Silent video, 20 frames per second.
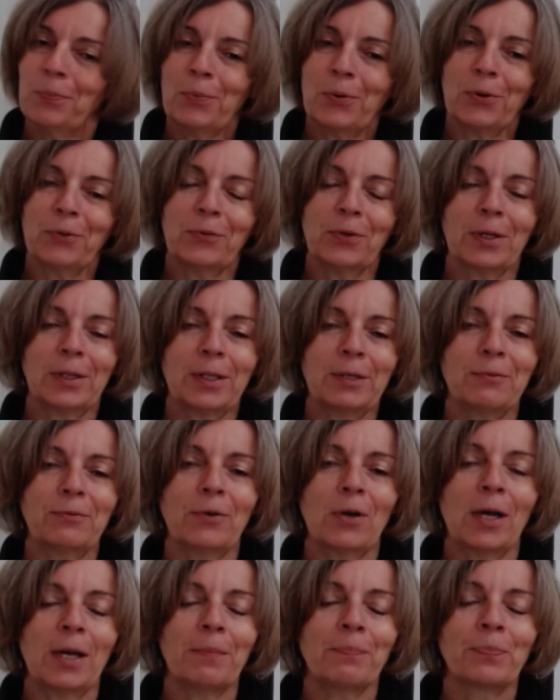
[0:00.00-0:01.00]
perfectly
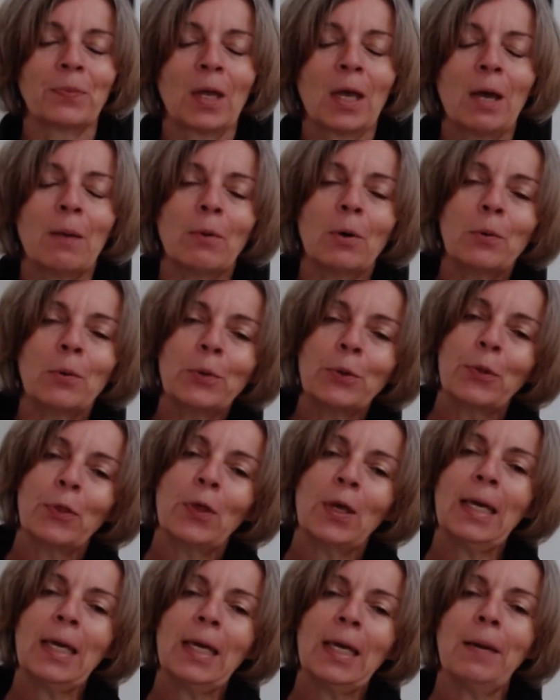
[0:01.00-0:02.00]
fine. But when you're
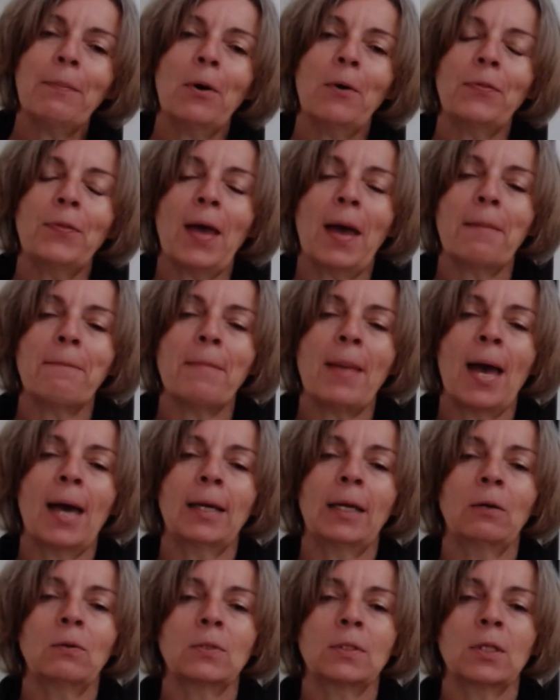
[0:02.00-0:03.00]
thinking about that
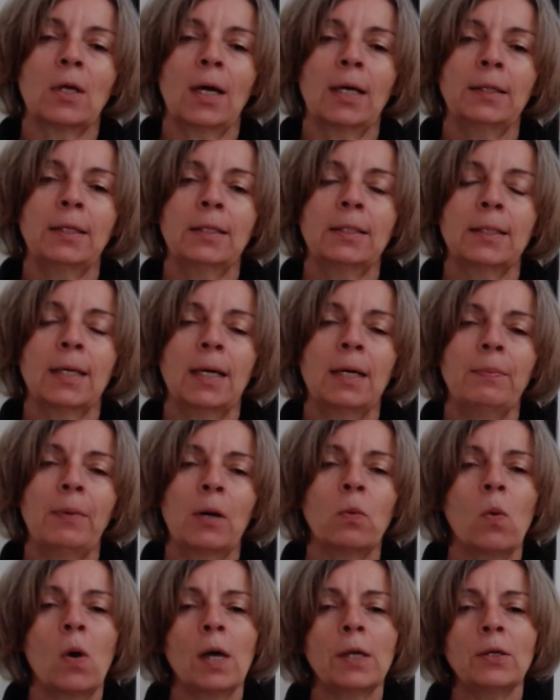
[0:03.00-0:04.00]
mat outside the tub,
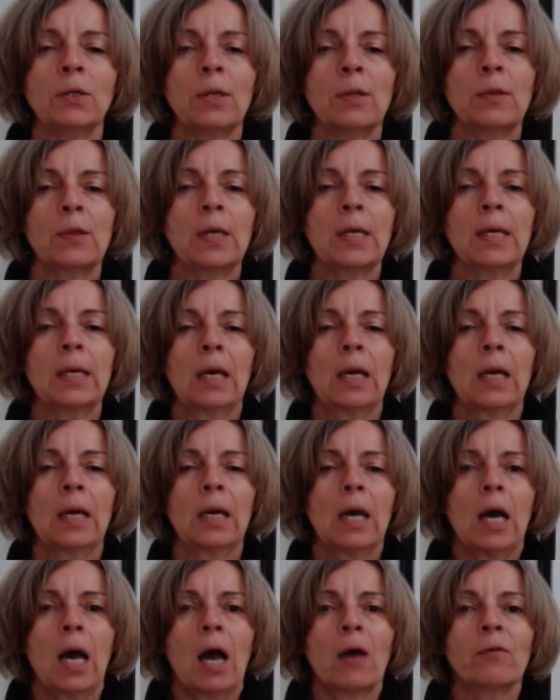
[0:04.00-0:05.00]
I want you to think
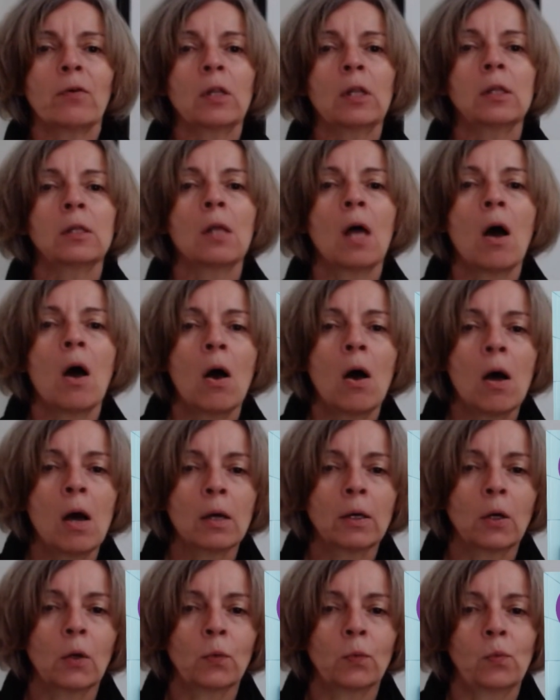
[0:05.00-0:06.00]
of a
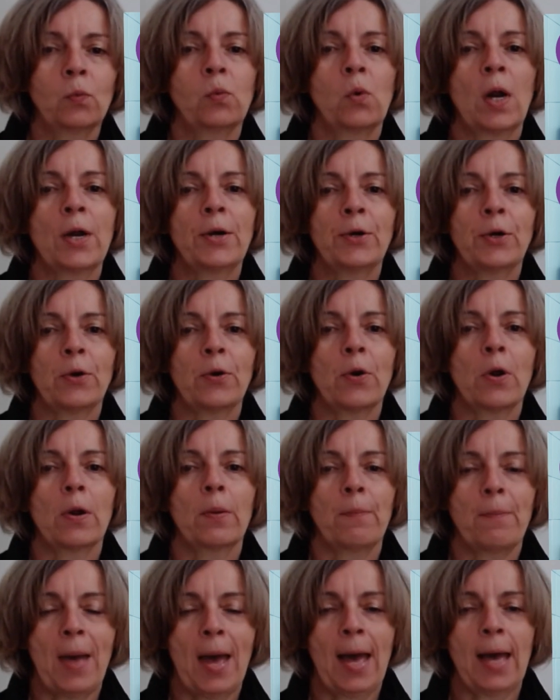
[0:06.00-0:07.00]
long runner
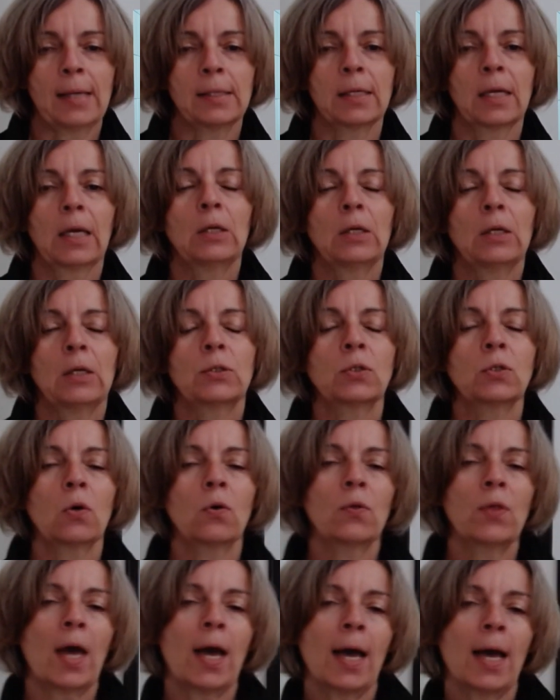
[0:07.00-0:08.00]
mat,
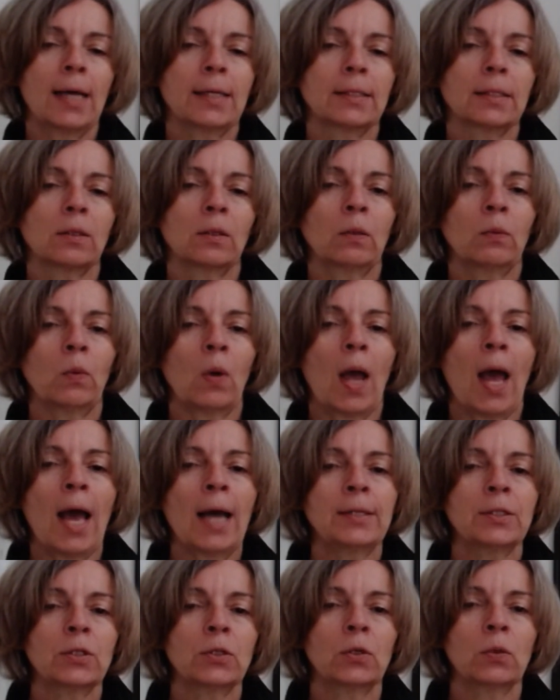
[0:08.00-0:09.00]
so that
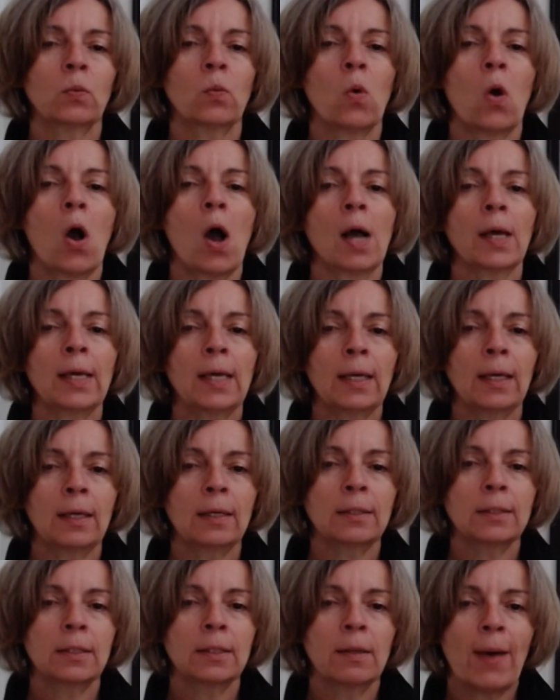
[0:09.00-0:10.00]
as they're walking
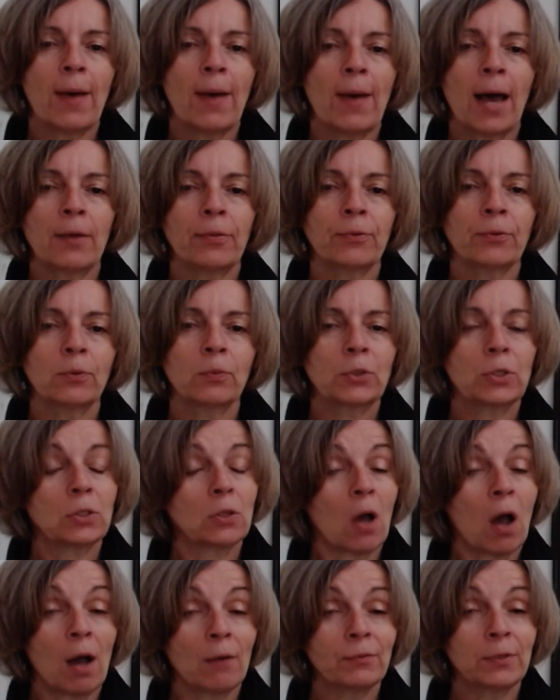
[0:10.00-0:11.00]
into the bathroom, which is
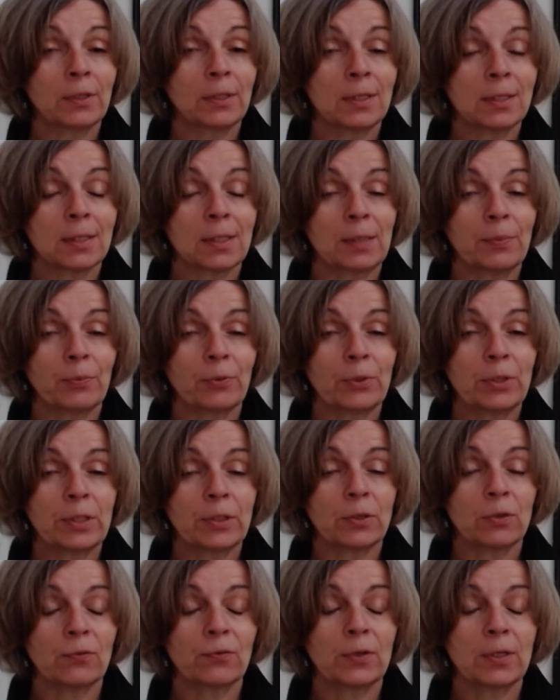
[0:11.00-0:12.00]
often a slippery
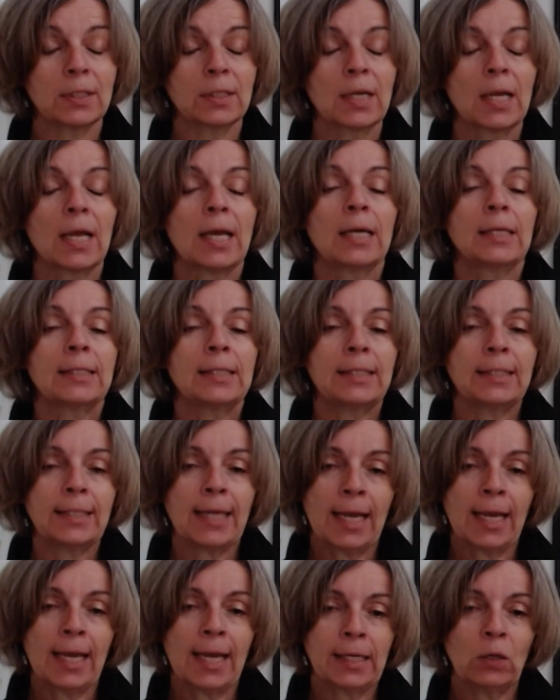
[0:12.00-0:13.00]
surface,
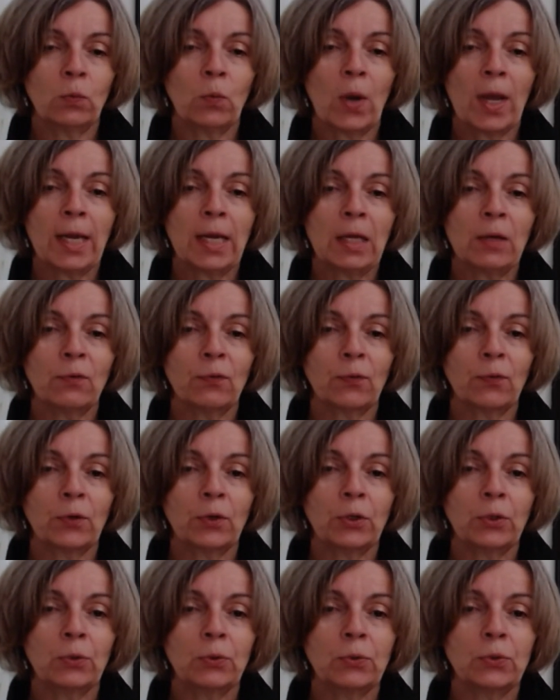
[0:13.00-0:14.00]
standing, waiting for
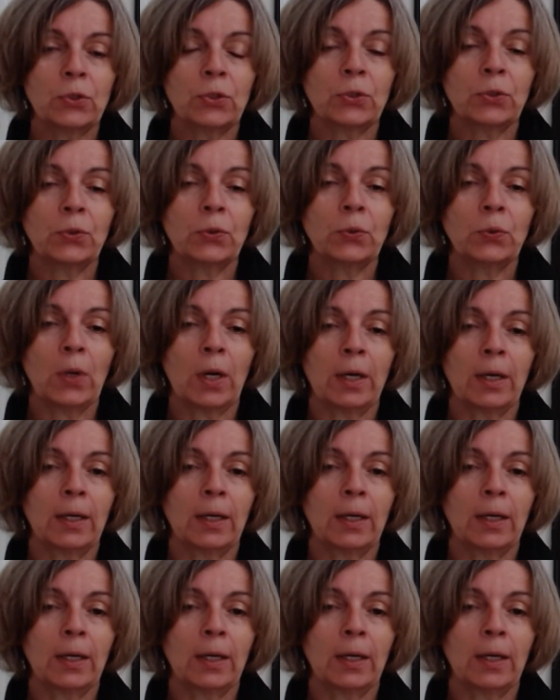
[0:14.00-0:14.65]
you to